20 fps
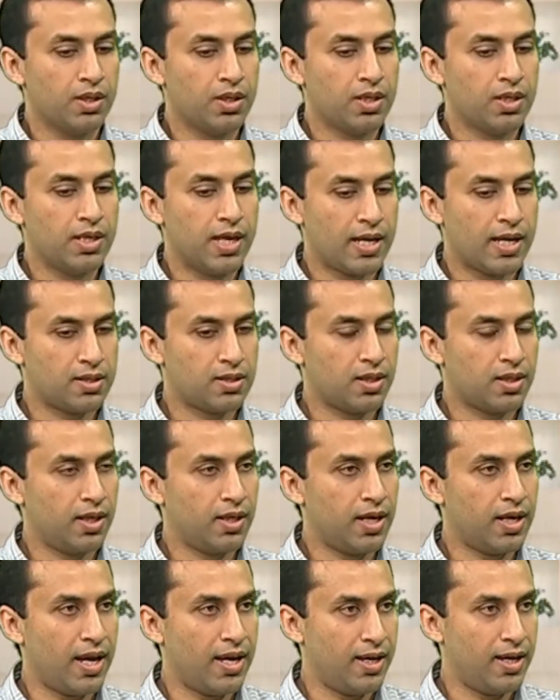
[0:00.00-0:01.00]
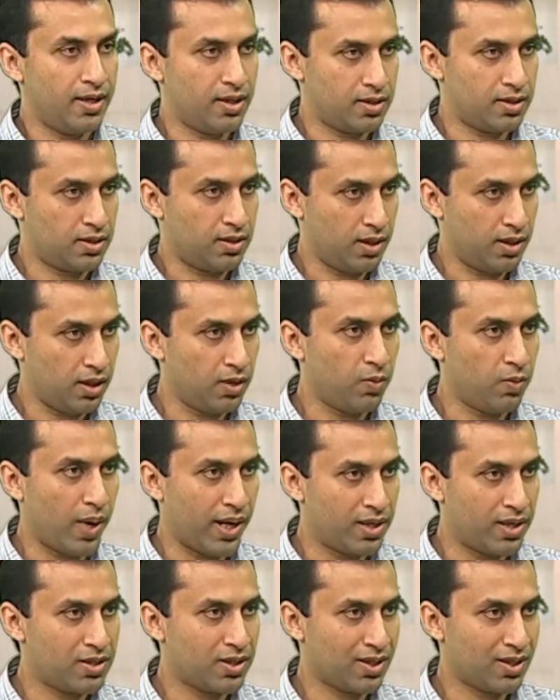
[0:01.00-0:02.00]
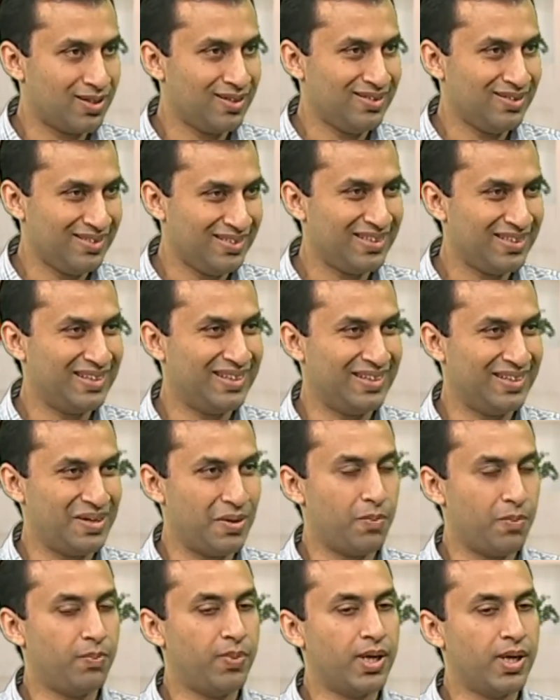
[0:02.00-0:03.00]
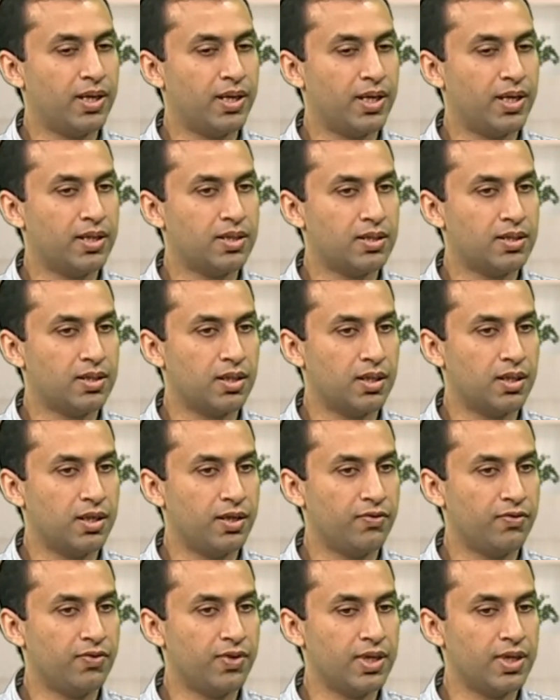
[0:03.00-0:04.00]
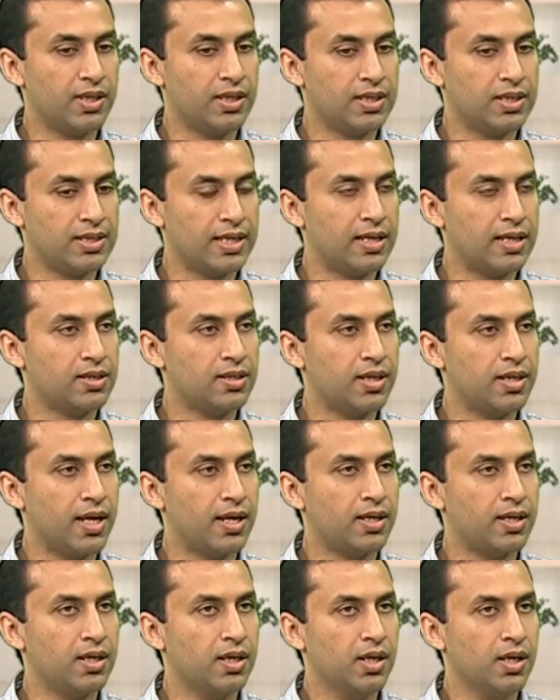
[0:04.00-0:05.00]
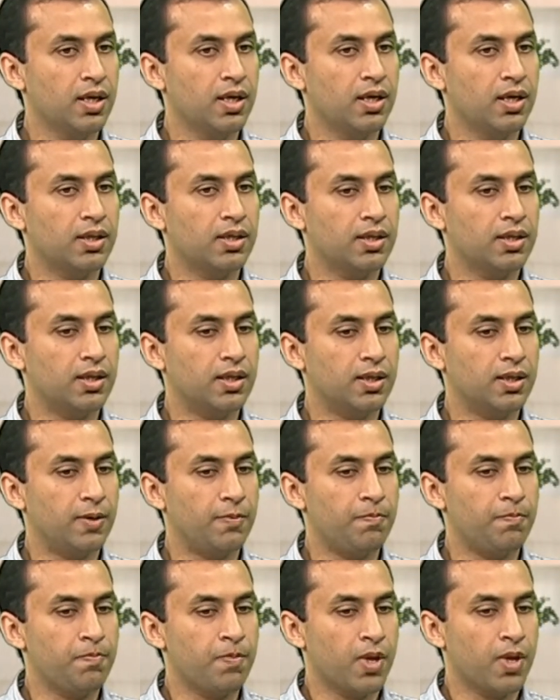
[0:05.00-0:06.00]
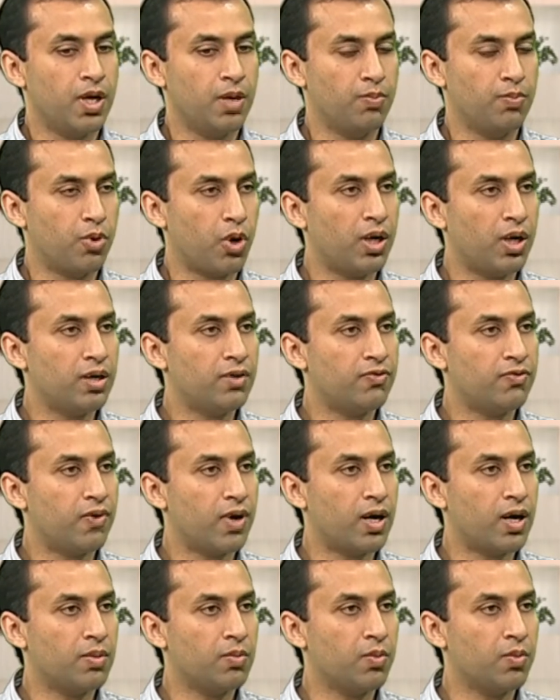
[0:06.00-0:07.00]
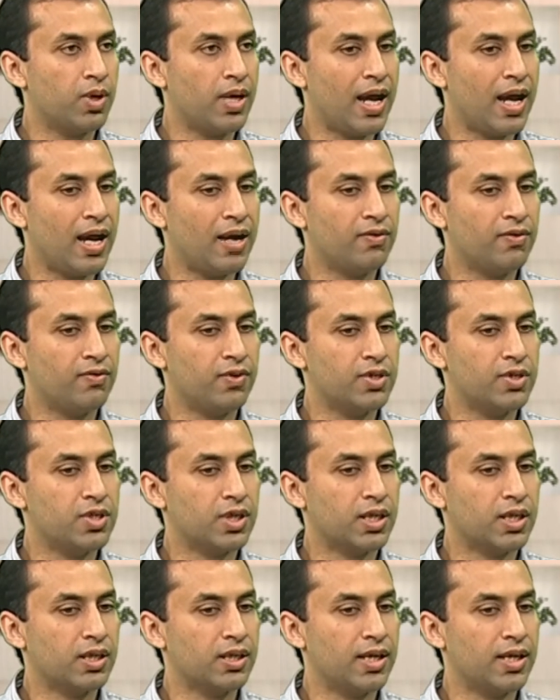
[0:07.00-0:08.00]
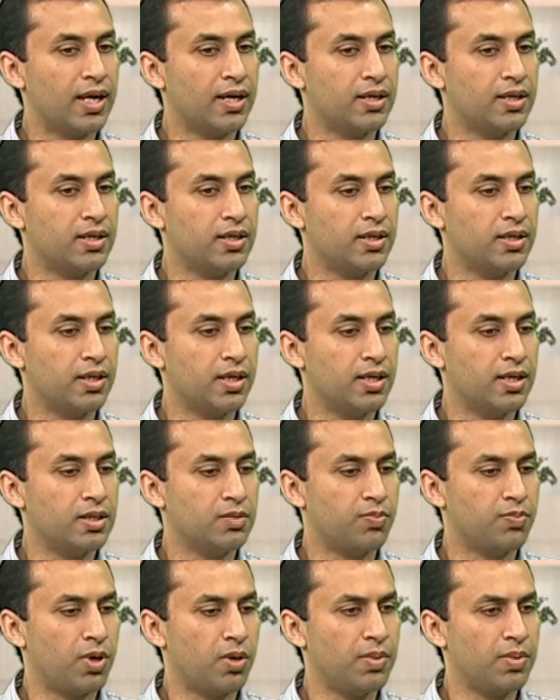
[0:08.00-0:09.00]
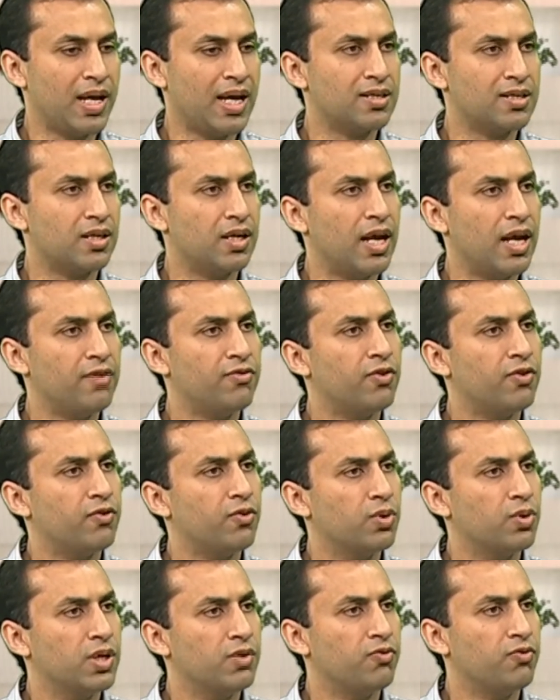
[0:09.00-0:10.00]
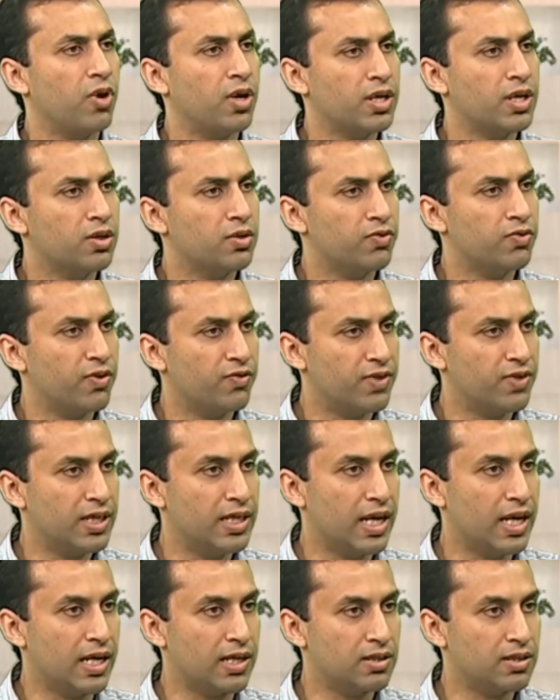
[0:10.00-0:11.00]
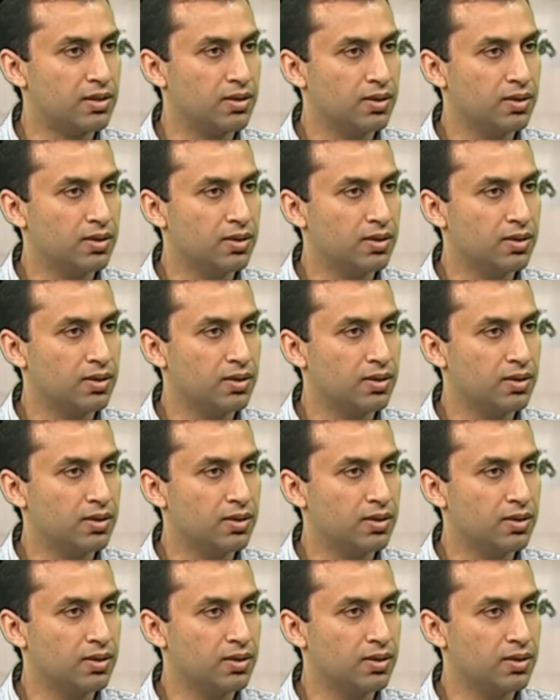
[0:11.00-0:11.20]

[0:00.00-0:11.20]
yes, it is still a white chicken, but it's different in the sense that a broiler farm would have a chicken that probably has a life of only 40 to 50 days.